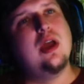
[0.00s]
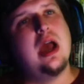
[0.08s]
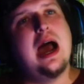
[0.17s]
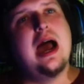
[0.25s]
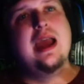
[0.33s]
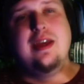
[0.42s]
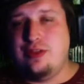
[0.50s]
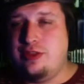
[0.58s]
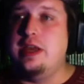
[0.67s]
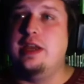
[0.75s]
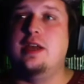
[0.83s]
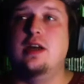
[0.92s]
I
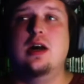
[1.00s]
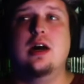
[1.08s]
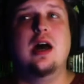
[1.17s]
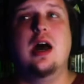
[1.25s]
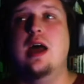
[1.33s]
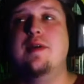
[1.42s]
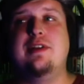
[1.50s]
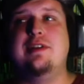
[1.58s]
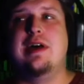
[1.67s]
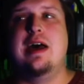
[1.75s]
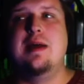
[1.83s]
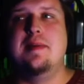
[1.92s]
think every
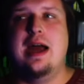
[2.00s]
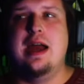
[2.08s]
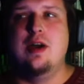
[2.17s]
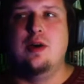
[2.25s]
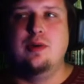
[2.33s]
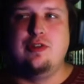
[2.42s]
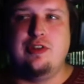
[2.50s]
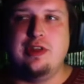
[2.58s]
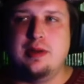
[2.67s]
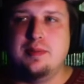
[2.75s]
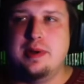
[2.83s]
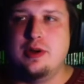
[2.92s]
time I always think
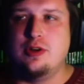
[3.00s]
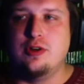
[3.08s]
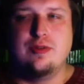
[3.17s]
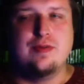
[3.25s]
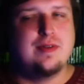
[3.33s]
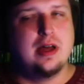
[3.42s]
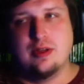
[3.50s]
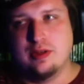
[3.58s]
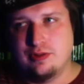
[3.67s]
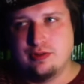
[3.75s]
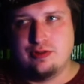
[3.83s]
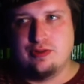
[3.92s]
about
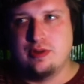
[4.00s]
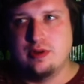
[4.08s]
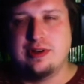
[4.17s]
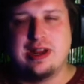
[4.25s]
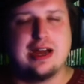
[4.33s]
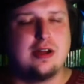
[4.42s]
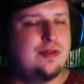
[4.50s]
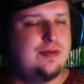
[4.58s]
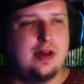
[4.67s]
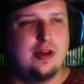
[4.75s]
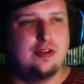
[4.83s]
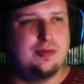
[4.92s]
Goodfellas, or not
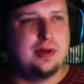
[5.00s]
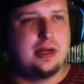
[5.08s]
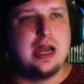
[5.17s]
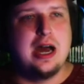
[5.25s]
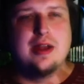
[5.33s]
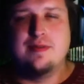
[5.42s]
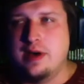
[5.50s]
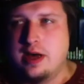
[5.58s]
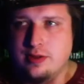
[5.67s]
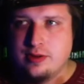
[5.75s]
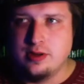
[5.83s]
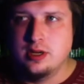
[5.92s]
Goodfellas, but
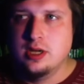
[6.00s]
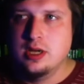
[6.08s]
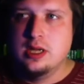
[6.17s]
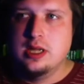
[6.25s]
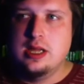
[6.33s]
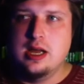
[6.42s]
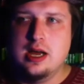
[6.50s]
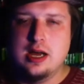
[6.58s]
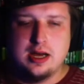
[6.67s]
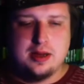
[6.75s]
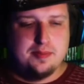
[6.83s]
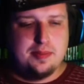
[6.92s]
Godfather,
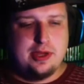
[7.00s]
because